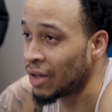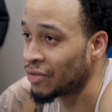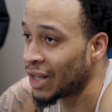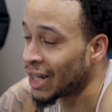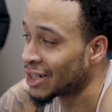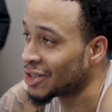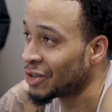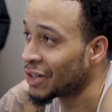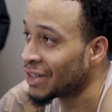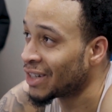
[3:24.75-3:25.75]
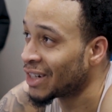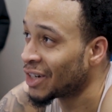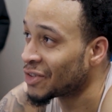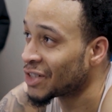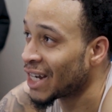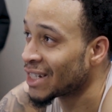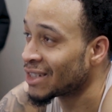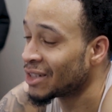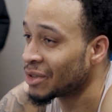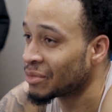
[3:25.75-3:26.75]
feel like I shoot en enough
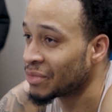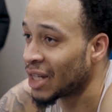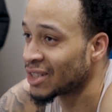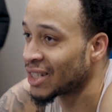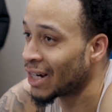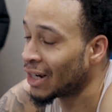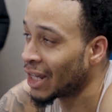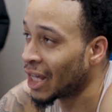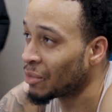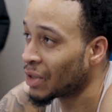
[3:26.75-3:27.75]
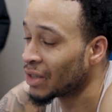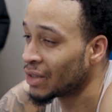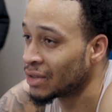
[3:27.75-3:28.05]
shots um, outside of the game to,